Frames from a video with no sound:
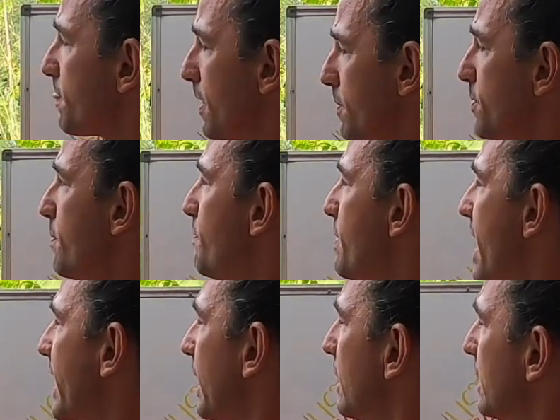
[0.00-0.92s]
the
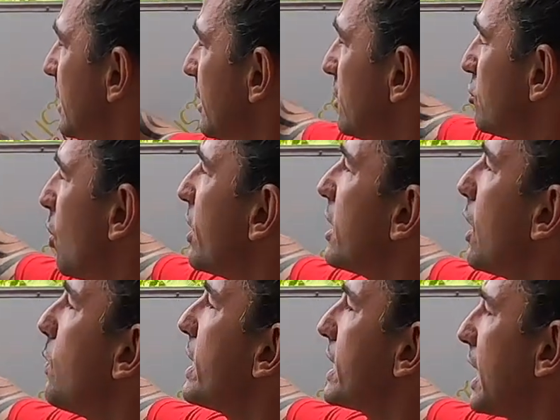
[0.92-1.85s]
better. So here
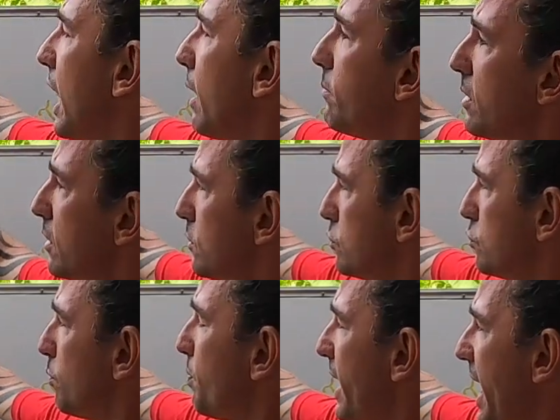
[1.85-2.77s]
we come to
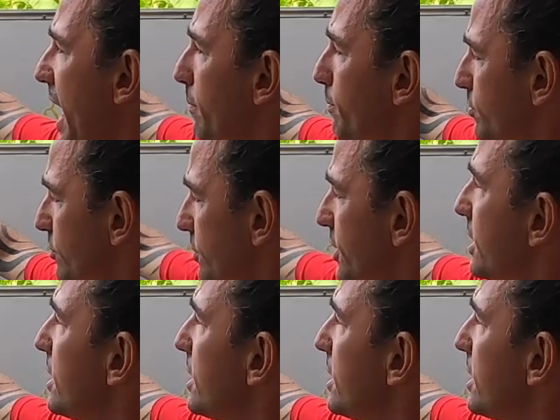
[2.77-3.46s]
perhaps the